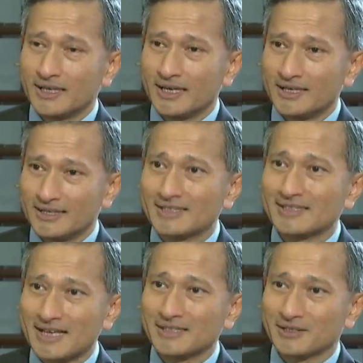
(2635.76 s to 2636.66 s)
and that
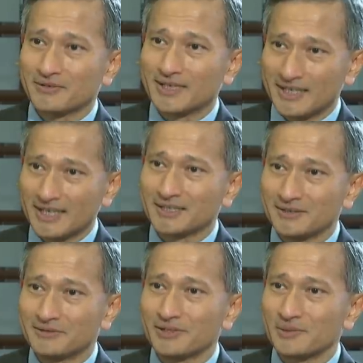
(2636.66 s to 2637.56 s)
sense of
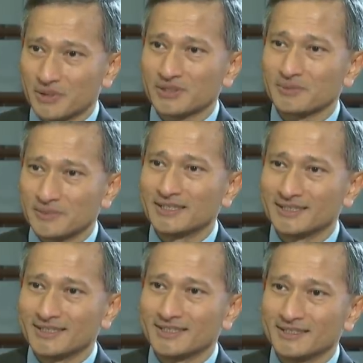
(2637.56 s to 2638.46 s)
collective
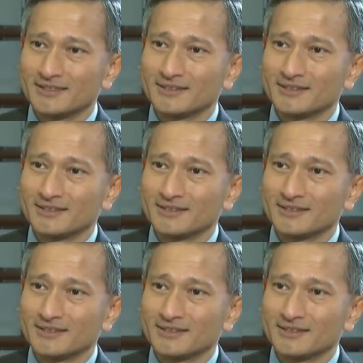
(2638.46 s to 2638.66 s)
responsibility.